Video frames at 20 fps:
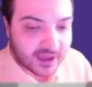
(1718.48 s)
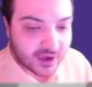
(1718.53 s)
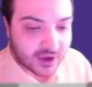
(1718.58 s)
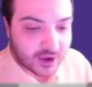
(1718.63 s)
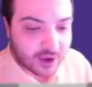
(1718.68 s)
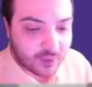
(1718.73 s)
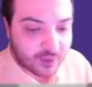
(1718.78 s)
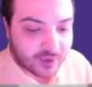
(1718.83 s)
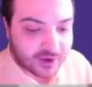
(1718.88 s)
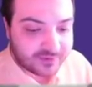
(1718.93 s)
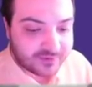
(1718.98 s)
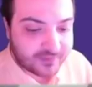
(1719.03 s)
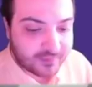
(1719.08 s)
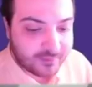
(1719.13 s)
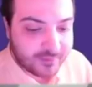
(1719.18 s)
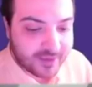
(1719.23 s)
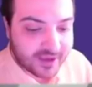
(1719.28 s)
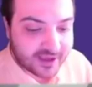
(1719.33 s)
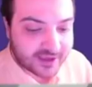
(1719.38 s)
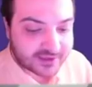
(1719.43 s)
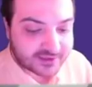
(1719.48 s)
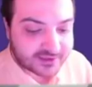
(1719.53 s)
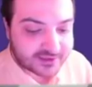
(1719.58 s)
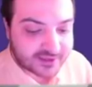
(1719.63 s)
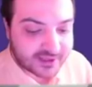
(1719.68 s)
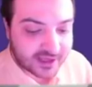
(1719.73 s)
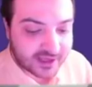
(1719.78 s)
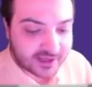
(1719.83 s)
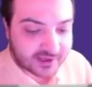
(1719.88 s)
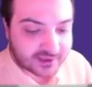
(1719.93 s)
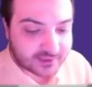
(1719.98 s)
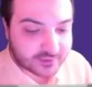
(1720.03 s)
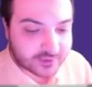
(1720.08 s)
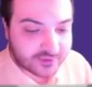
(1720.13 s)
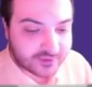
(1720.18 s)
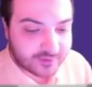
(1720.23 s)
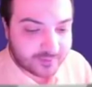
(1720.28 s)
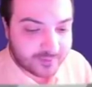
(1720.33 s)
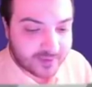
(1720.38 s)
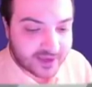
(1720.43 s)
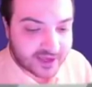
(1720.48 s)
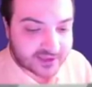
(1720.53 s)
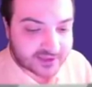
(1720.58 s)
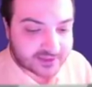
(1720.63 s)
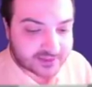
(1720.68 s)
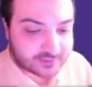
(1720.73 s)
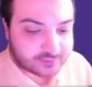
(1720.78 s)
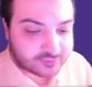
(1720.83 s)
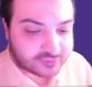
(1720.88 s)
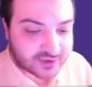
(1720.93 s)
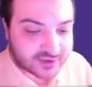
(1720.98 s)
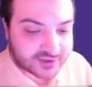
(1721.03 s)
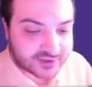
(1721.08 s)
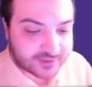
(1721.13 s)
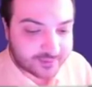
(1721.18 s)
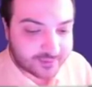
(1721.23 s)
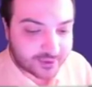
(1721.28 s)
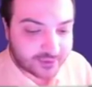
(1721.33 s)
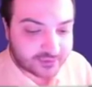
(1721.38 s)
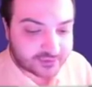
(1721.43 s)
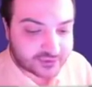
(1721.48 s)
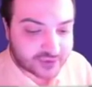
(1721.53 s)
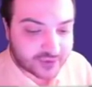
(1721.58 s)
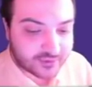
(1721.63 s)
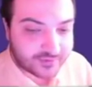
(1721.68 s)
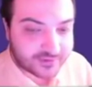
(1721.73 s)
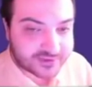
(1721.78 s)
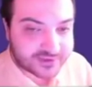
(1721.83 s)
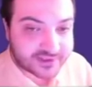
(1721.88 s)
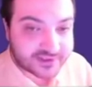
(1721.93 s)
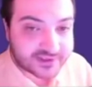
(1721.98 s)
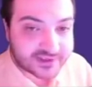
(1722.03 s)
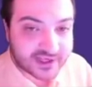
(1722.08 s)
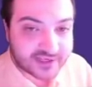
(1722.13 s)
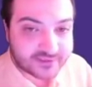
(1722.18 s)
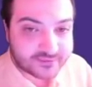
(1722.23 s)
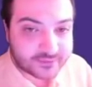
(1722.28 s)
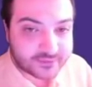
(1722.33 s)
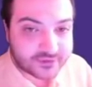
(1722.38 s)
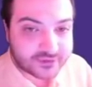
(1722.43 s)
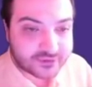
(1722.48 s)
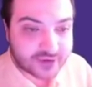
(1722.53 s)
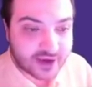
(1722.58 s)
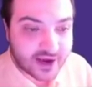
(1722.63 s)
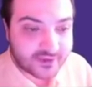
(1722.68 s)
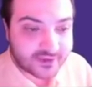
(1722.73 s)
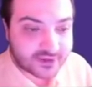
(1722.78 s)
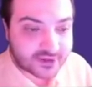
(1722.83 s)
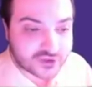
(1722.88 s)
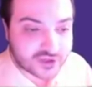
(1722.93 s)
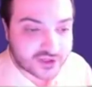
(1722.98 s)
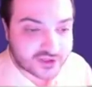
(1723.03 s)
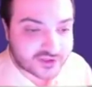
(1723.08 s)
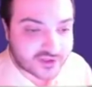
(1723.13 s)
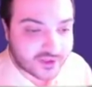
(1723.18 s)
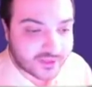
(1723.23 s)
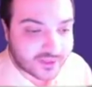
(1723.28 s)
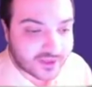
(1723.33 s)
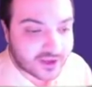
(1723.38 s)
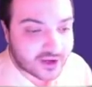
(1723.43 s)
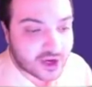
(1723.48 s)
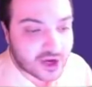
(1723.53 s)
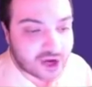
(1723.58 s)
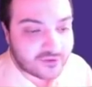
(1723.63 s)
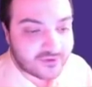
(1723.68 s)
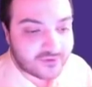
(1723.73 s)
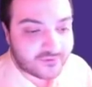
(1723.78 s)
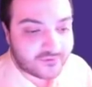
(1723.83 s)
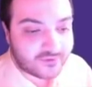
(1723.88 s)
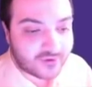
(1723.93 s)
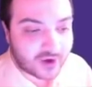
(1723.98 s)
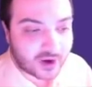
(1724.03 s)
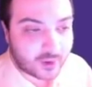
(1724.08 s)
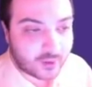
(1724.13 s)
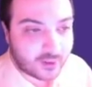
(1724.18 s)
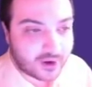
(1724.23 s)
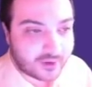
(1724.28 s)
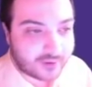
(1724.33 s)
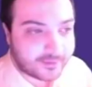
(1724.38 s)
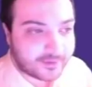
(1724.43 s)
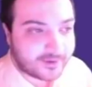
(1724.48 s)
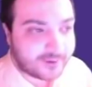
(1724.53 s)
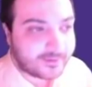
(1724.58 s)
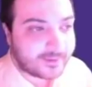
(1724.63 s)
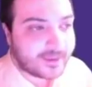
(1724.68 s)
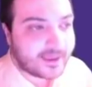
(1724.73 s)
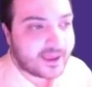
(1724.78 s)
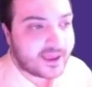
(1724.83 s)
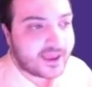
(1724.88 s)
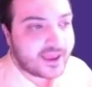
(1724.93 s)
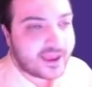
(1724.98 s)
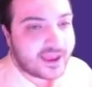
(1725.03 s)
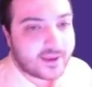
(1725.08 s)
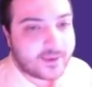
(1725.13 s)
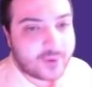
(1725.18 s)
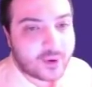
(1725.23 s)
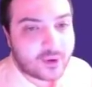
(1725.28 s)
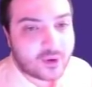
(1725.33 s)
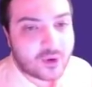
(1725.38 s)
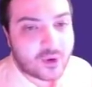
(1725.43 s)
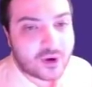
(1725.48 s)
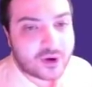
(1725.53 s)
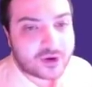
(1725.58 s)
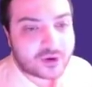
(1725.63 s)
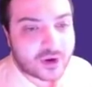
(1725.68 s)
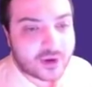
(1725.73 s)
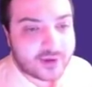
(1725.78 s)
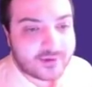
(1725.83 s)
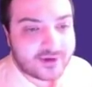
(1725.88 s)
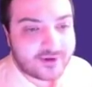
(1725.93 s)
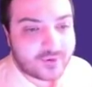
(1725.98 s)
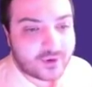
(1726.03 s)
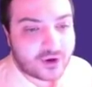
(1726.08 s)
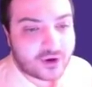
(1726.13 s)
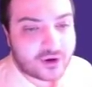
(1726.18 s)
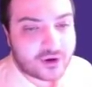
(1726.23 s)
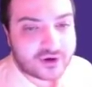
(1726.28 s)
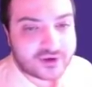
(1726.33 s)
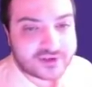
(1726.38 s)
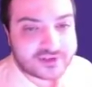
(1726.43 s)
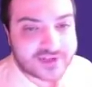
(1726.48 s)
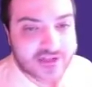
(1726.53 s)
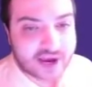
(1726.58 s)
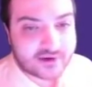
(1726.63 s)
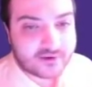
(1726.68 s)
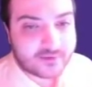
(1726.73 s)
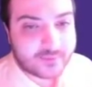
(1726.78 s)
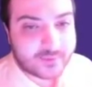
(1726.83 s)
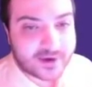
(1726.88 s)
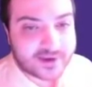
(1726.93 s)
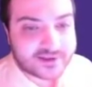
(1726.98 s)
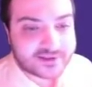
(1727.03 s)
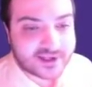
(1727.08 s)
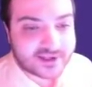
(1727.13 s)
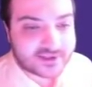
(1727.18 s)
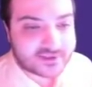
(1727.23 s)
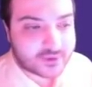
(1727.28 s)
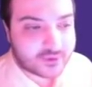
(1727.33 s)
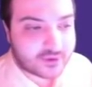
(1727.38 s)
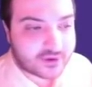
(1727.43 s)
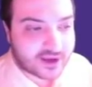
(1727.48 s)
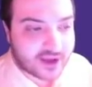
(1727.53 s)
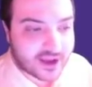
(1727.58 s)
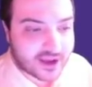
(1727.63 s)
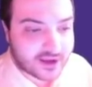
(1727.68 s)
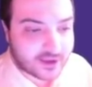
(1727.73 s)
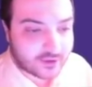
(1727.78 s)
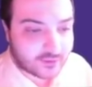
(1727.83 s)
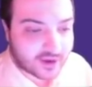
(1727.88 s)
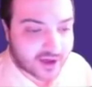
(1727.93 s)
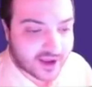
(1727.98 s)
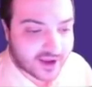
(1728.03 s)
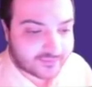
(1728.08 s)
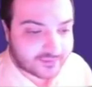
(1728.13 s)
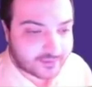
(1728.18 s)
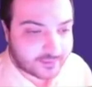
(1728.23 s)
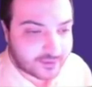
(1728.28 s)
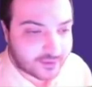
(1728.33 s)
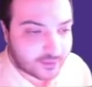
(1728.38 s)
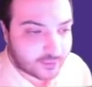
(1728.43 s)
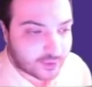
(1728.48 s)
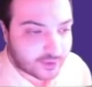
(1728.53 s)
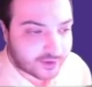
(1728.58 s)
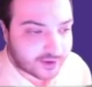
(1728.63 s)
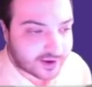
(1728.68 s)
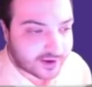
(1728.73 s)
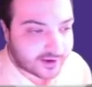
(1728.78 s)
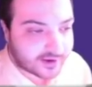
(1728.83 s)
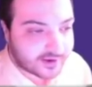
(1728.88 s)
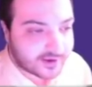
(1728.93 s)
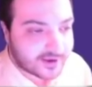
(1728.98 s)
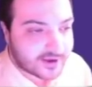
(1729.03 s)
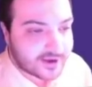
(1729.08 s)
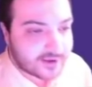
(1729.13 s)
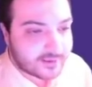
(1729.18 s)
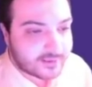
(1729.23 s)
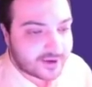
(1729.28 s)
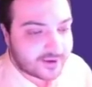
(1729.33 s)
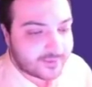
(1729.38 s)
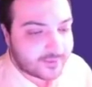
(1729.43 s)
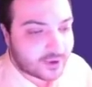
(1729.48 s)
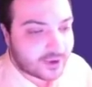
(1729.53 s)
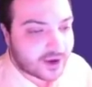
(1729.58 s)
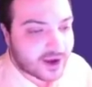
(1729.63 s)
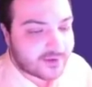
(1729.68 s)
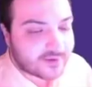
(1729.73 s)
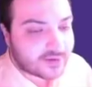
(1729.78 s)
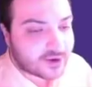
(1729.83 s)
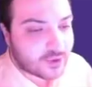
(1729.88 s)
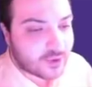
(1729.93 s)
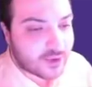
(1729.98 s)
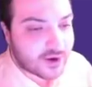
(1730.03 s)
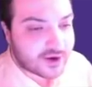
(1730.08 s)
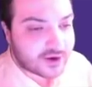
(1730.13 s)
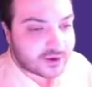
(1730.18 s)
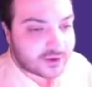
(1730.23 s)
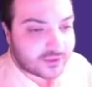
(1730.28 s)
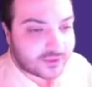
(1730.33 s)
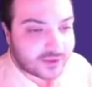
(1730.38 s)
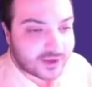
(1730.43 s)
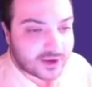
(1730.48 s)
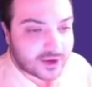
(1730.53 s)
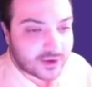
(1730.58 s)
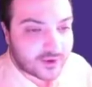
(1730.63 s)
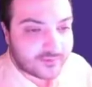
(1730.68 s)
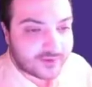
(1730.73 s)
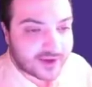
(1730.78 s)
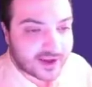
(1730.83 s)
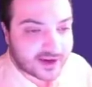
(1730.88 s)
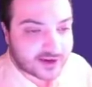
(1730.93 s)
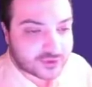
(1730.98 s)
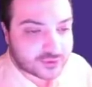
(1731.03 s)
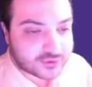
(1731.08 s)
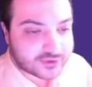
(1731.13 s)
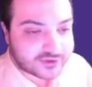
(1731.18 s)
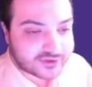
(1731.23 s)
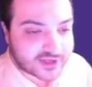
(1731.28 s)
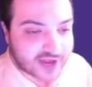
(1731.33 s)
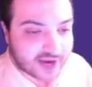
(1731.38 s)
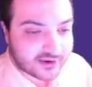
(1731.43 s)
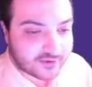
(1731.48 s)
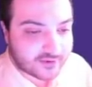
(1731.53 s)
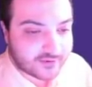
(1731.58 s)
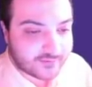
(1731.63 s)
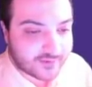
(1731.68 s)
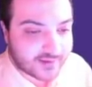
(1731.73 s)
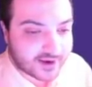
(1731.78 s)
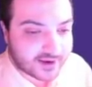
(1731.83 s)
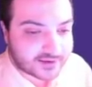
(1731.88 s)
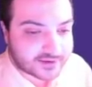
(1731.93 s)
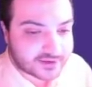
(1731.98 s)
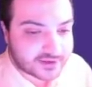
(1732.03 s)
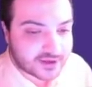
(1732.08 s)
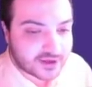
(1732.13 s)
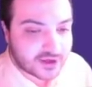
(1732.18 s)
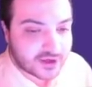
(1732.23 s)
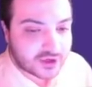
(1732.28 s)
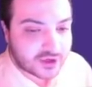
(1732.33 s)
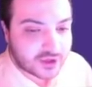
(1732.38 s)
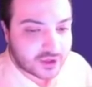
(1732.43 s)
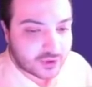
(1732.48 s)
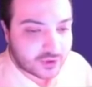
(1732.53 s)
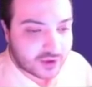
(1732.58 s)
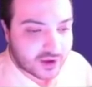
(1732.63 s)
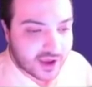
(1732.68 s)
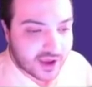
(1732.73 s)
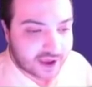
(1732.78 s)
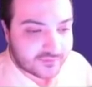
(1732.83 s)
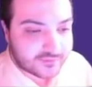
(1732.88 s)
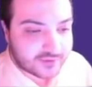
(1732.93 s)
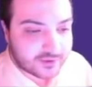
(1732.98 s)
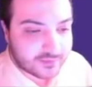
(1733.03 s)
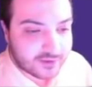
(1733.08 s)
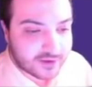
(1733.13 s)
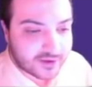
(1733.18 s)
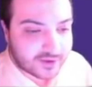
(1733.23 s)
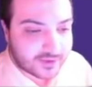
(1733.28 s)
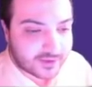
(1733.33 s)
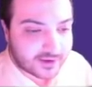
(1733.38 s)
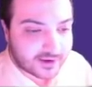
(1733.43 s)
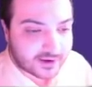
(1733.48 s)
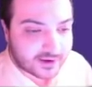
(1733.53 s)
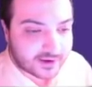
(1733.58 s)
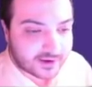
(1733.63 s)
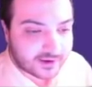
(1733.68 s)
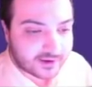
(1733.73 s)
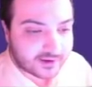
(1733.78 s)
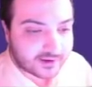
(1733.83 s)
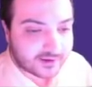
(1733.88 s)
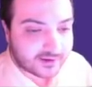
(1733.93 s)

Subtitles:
One of the biggest things, one of the biggest principles of a successful strategy is to think of a follow-up. If you're going to, if you're not going to sacrifice, that's okay. You don't have to be worried. But if you're ever going to think of an actual sacrifice, you have to be thinking